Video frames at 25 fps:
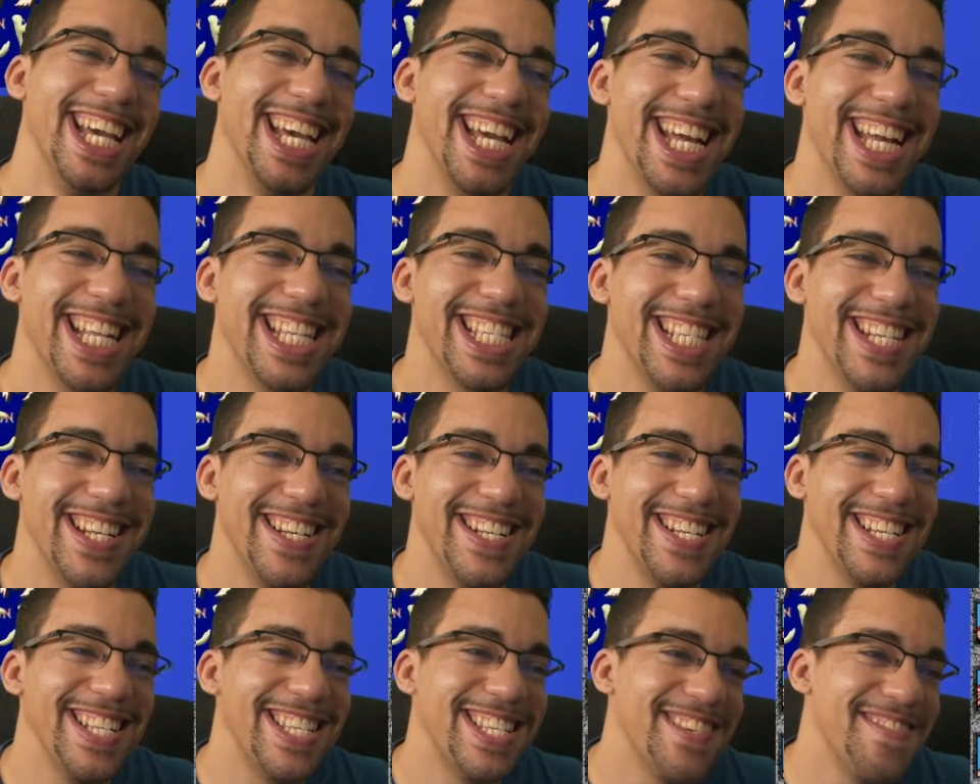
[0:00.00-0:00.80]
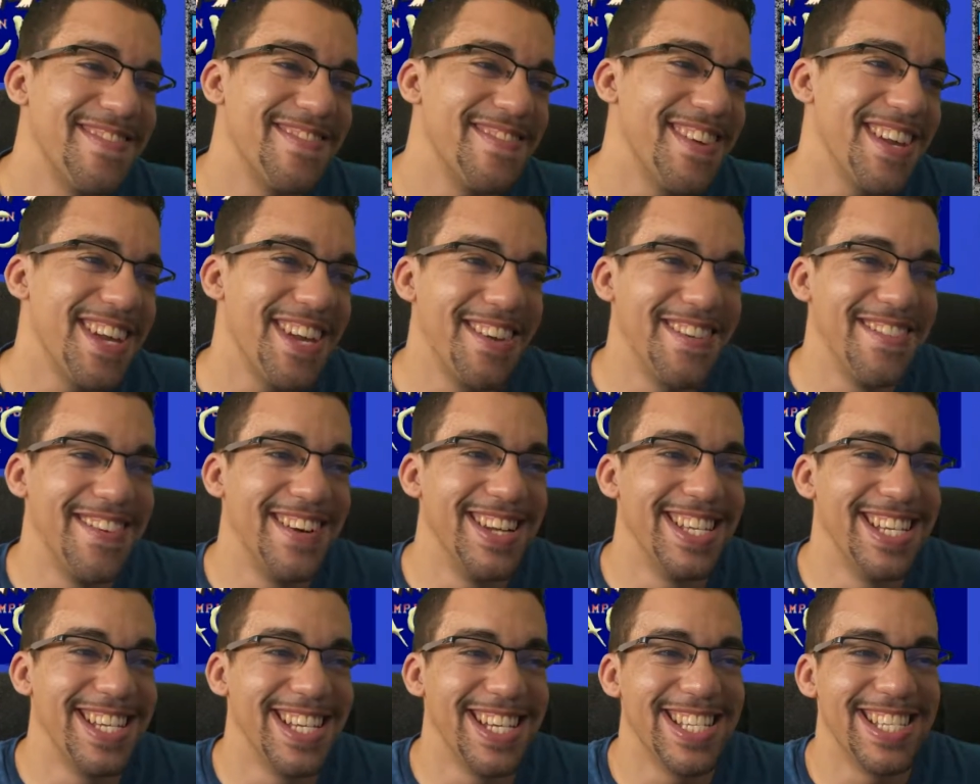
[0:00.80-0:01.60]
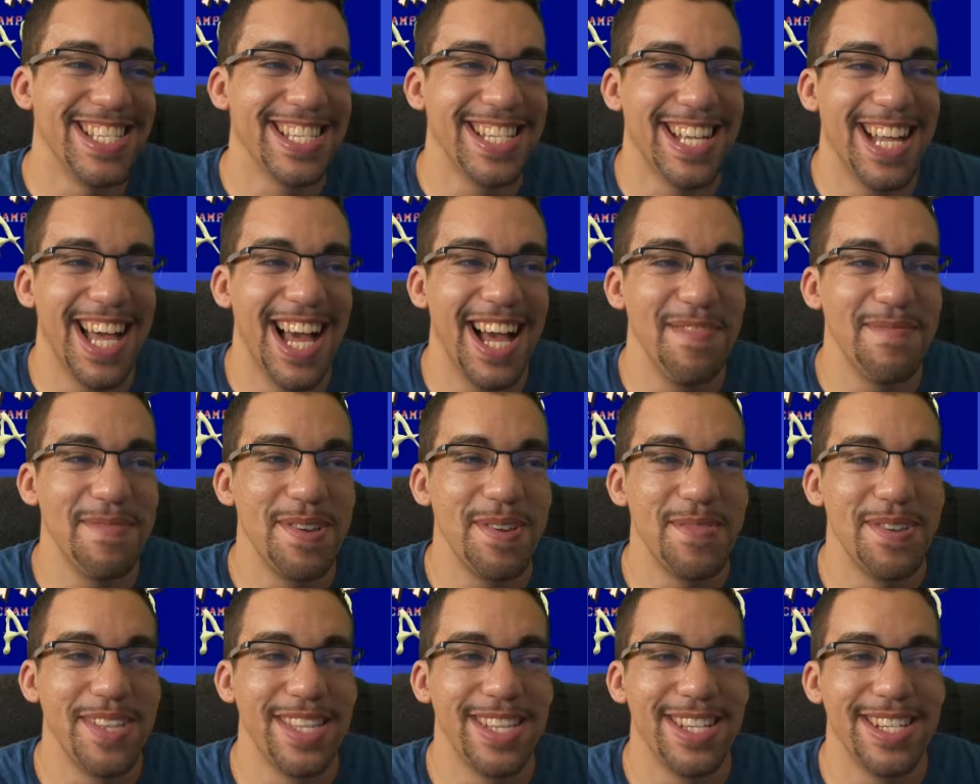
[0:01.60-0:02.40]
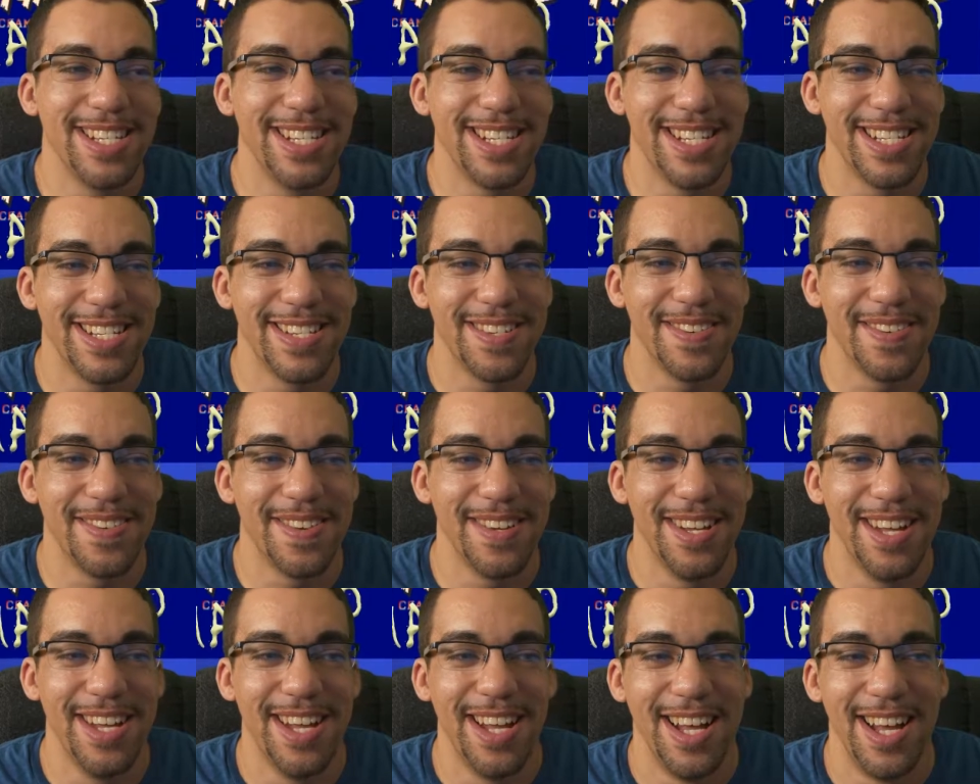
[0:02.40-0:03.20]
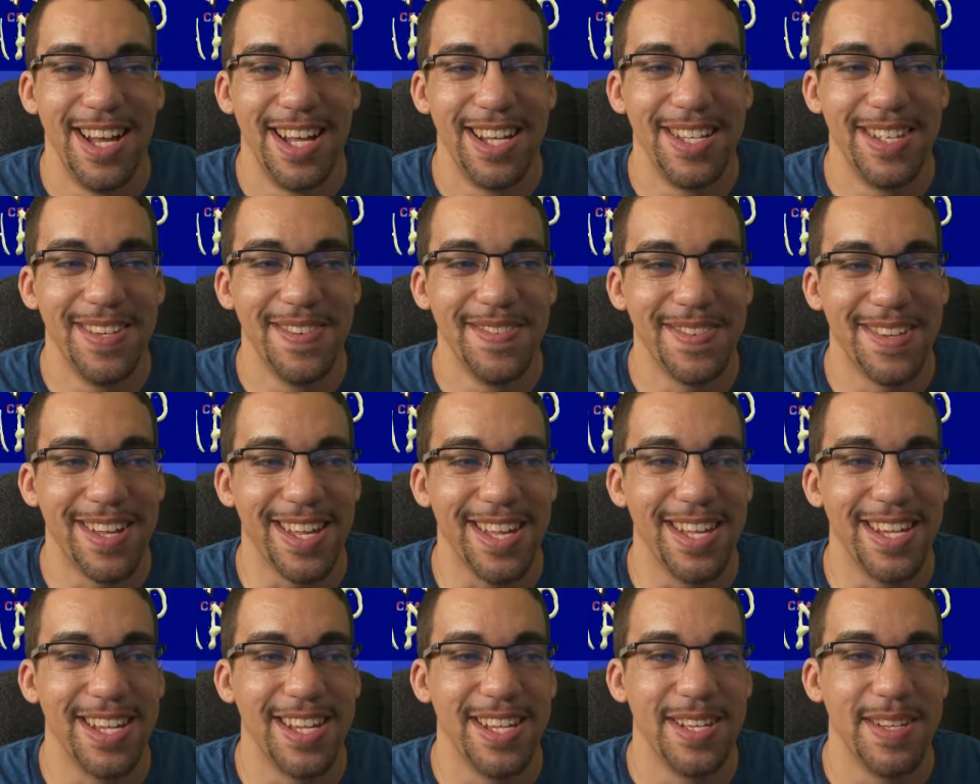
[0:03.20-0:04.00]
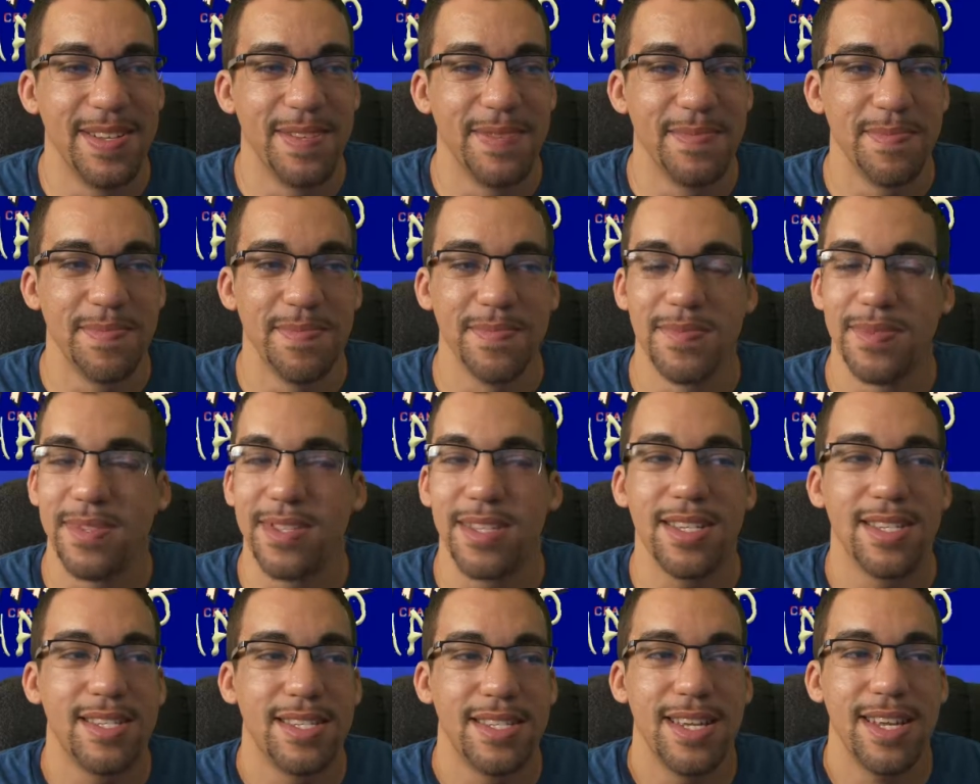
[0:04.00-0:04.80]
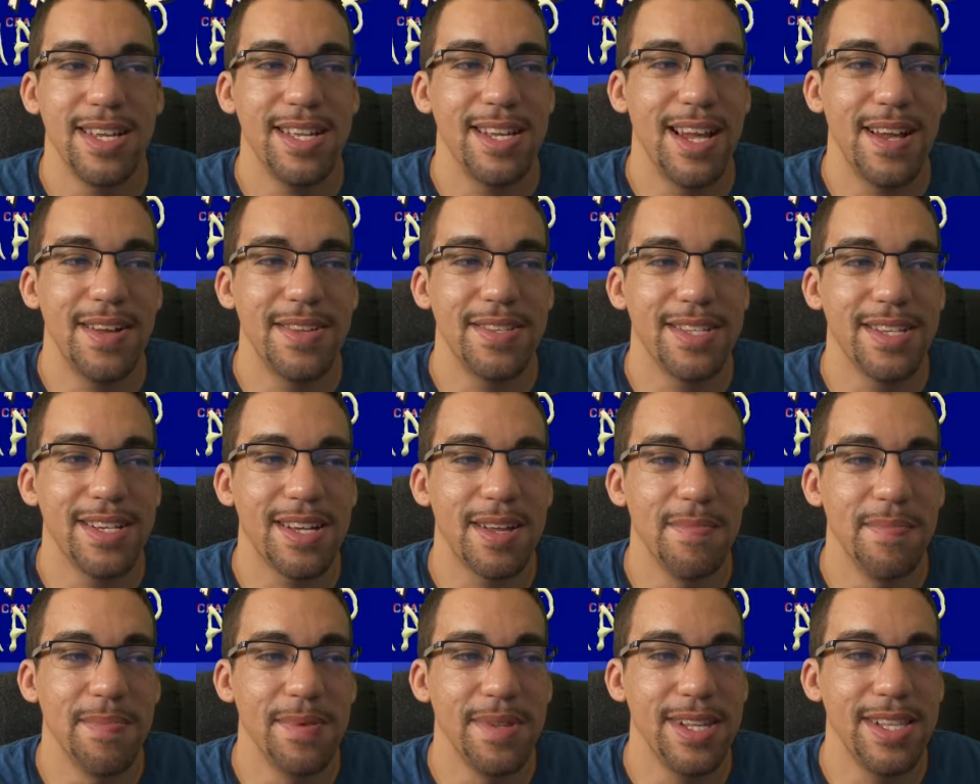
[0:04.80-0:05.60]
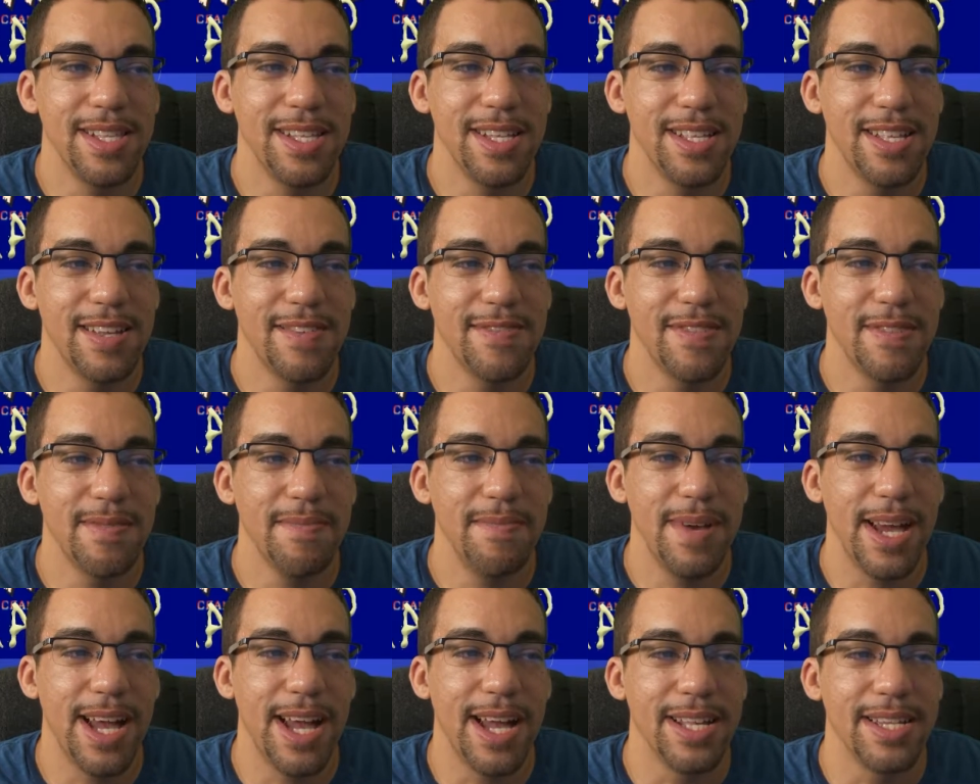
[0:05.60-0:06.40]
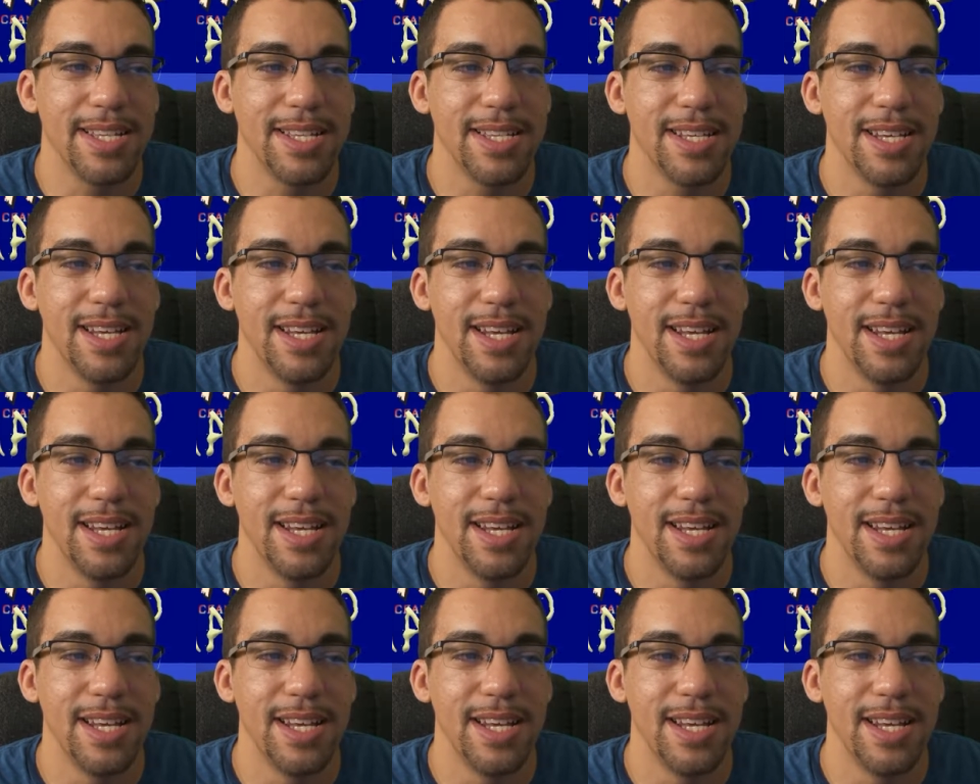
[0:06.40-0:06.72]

He turned into Ryu and just got me with a short Hadouken. See, now it's a completely different match.